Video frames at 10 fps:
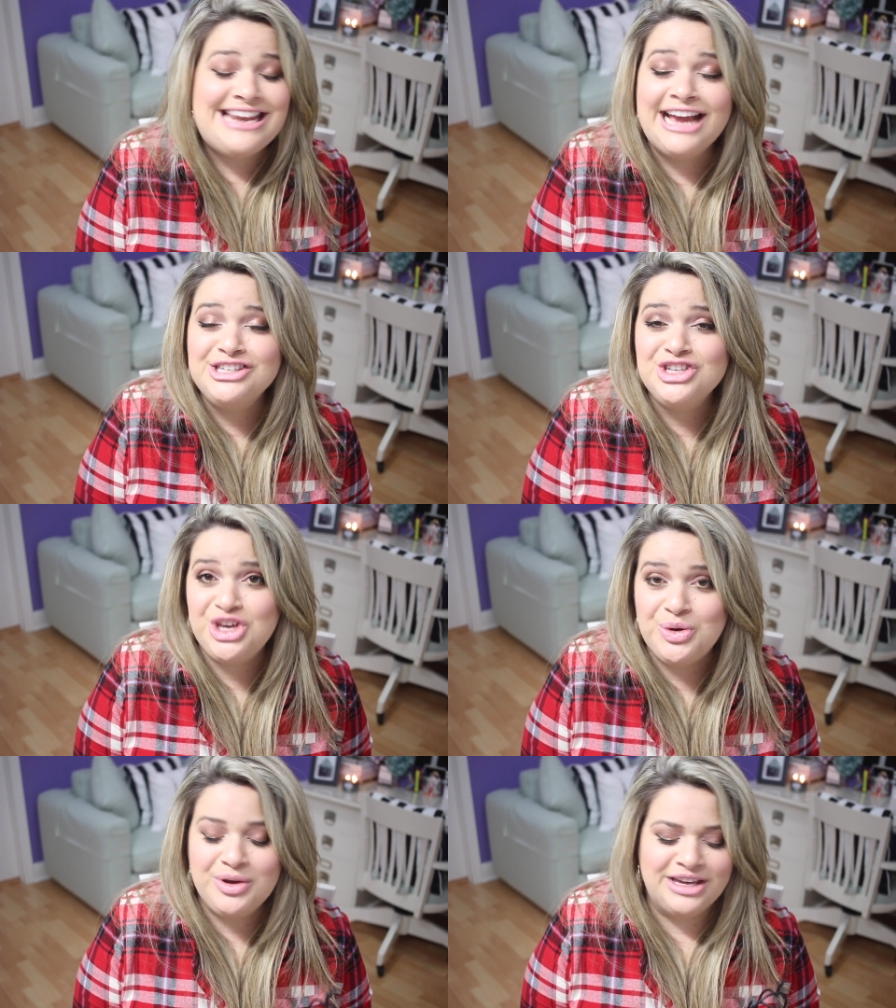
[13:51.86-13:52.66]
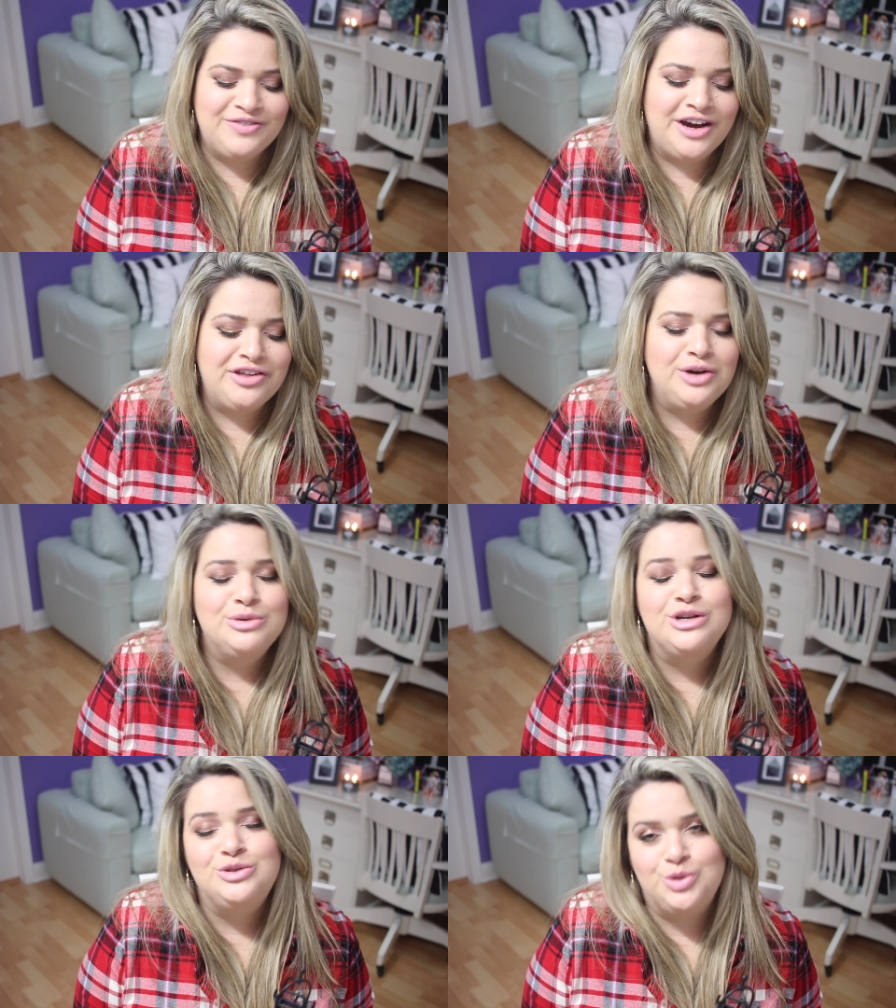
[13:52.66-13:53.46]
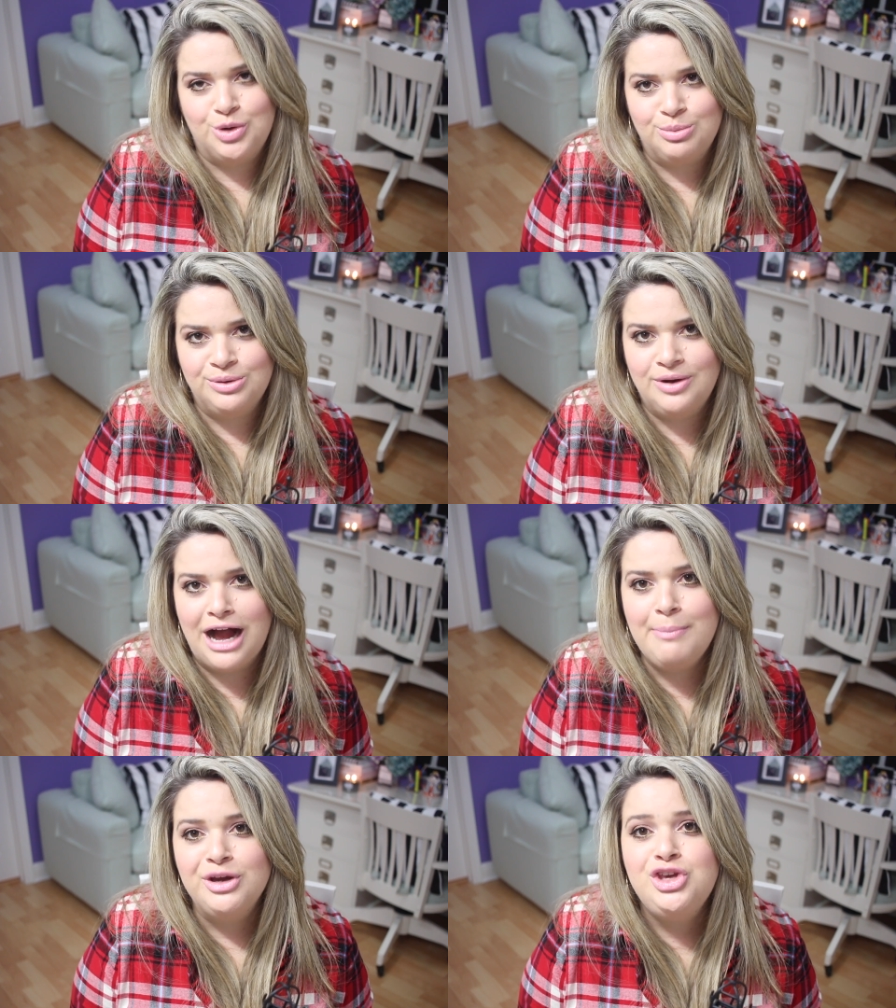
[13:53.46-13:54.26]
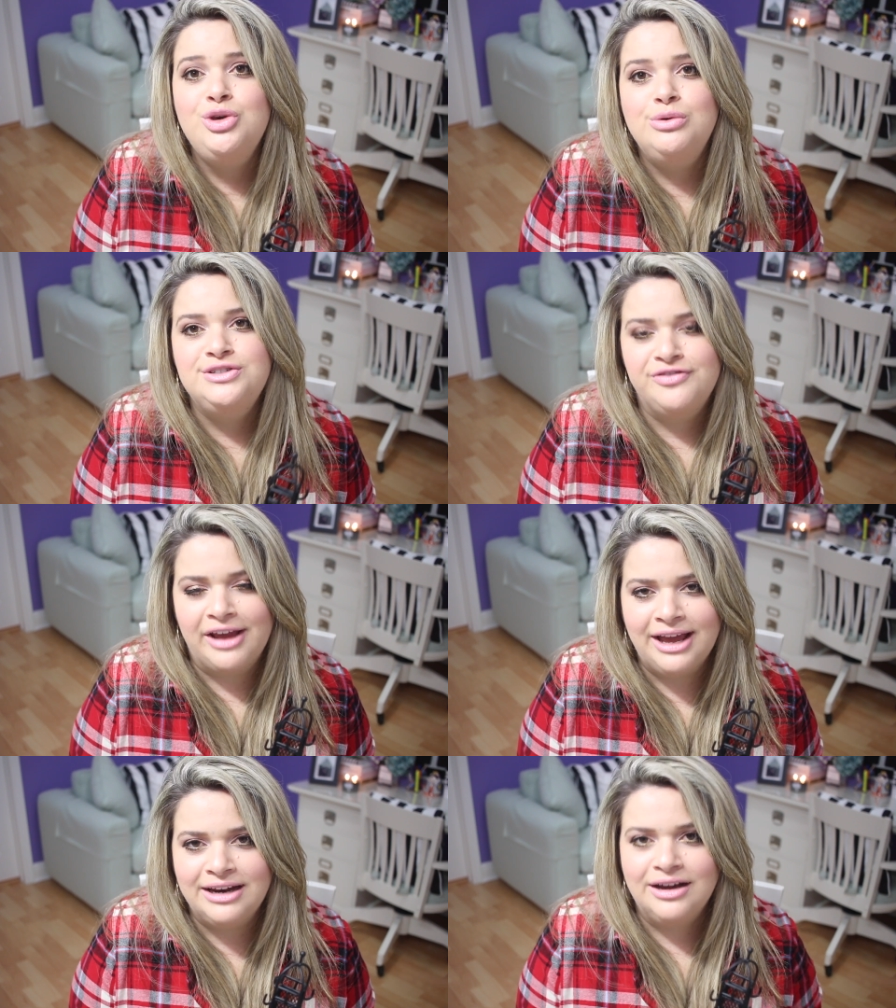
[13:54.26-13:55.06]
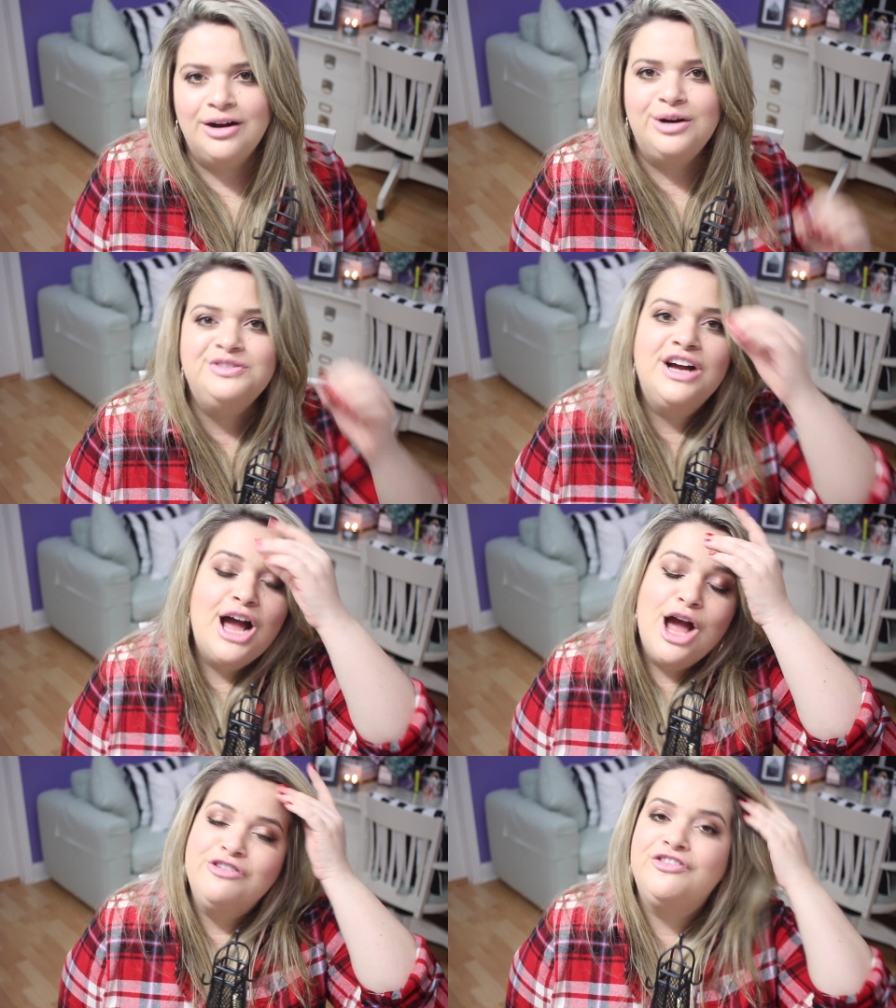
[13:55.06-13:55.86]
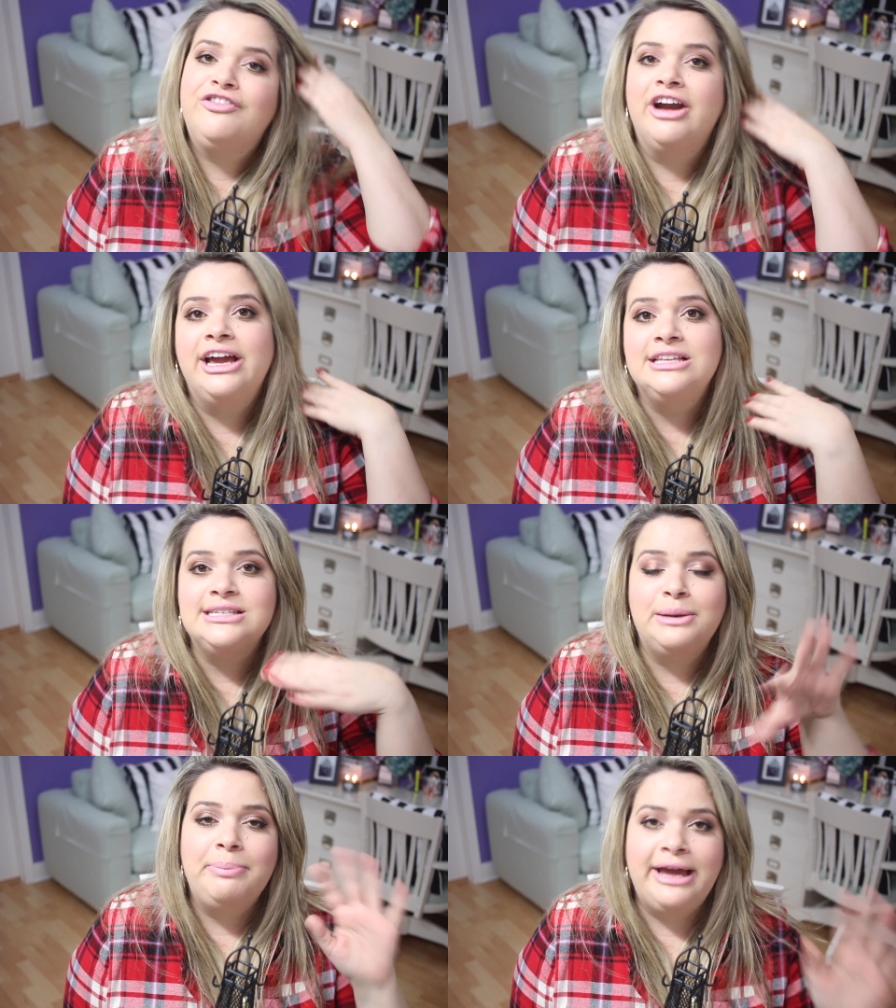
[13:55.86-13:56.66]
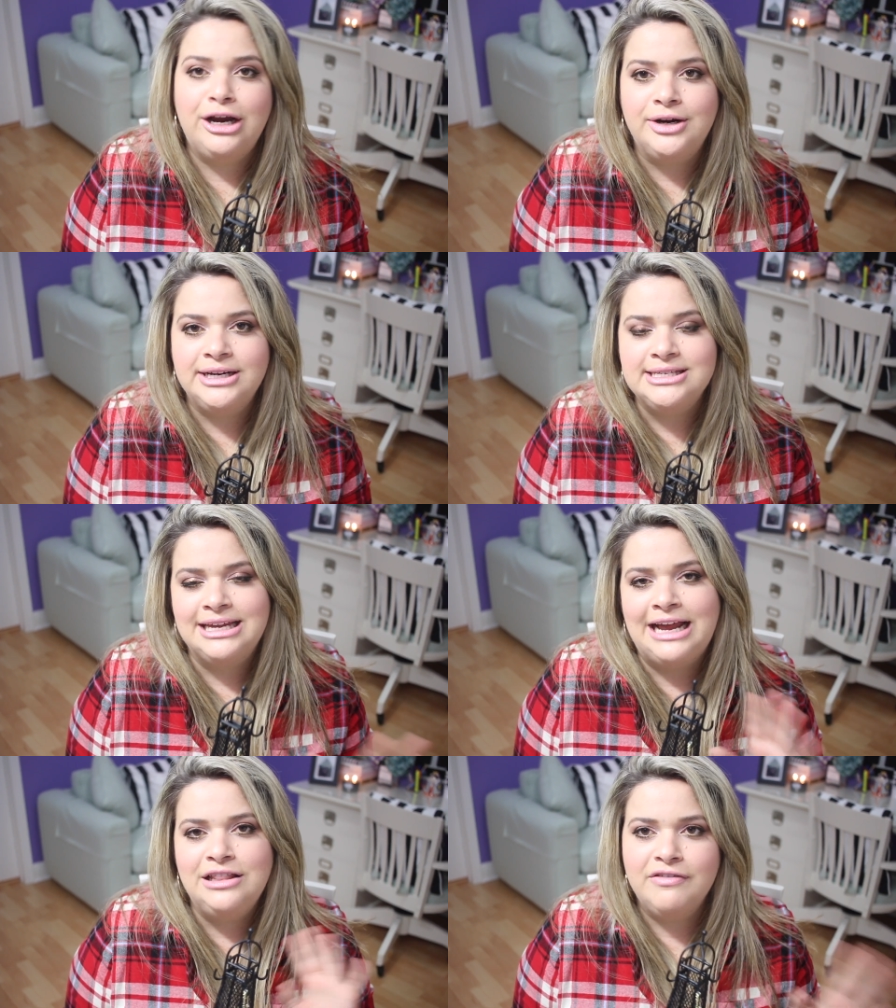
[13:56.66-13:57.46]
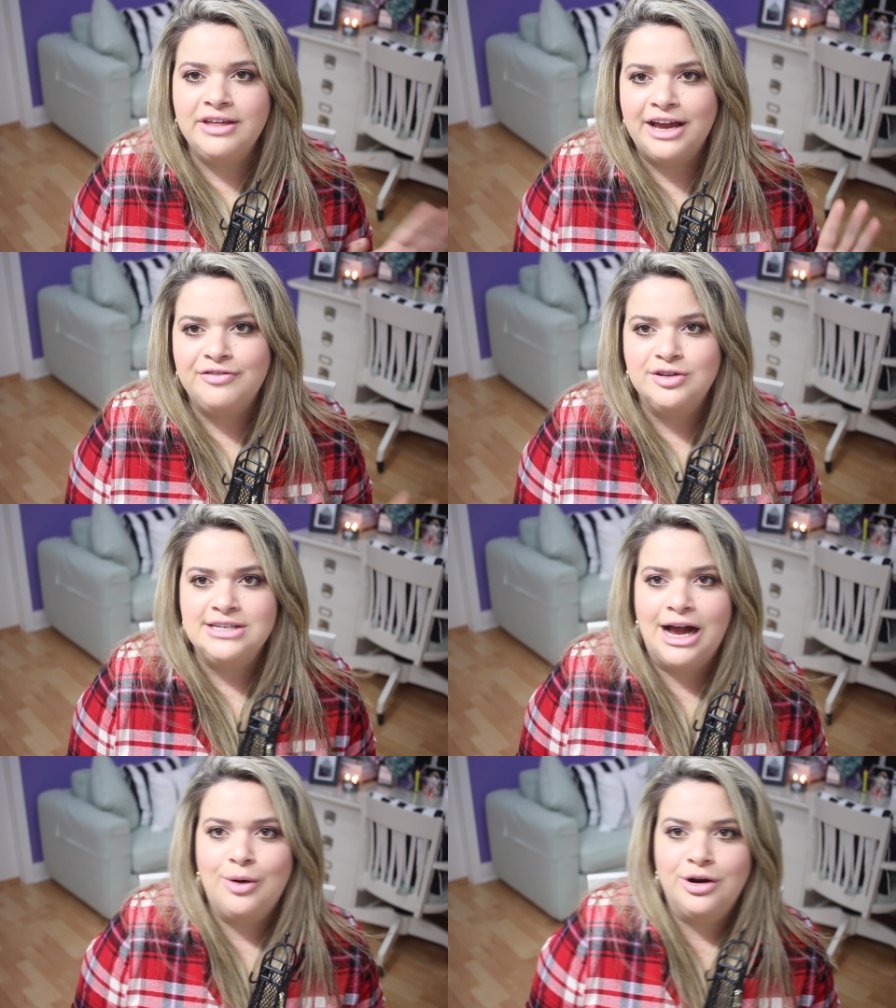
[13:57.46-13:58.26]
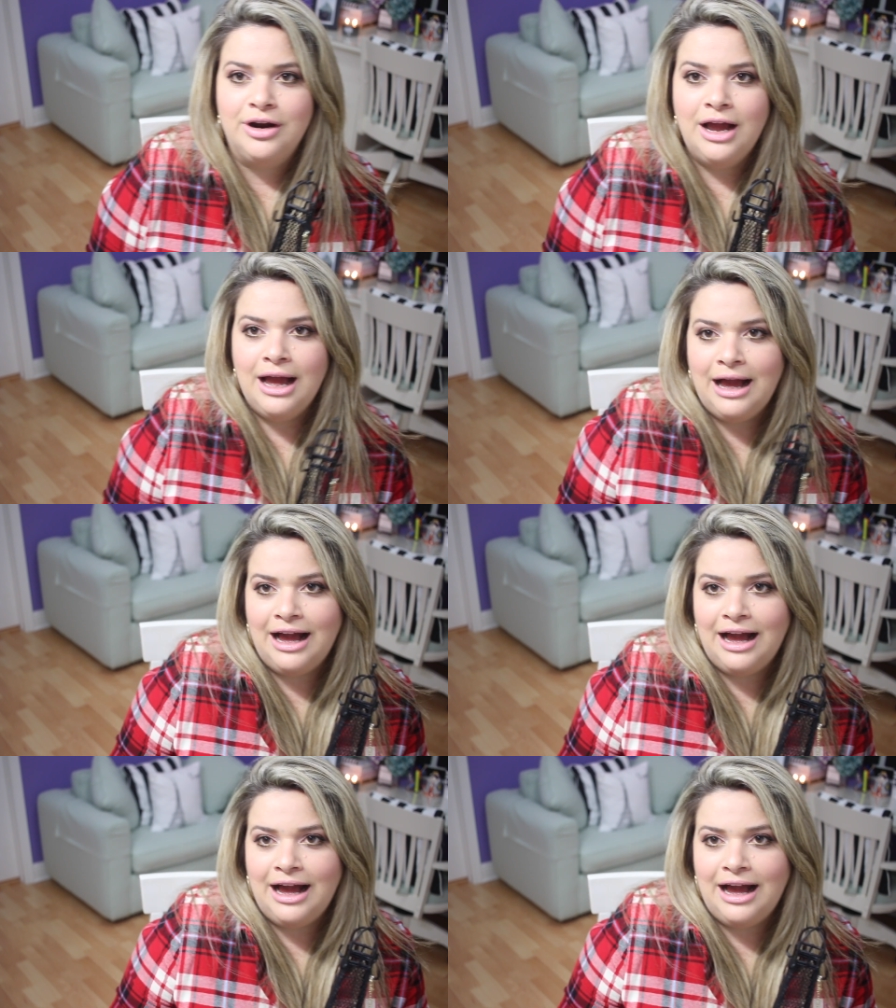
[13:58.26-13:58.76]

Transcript: next cute gift, I thought it was adorable. I'm a huge fan of France and Paris and I love the Eiffel Tower.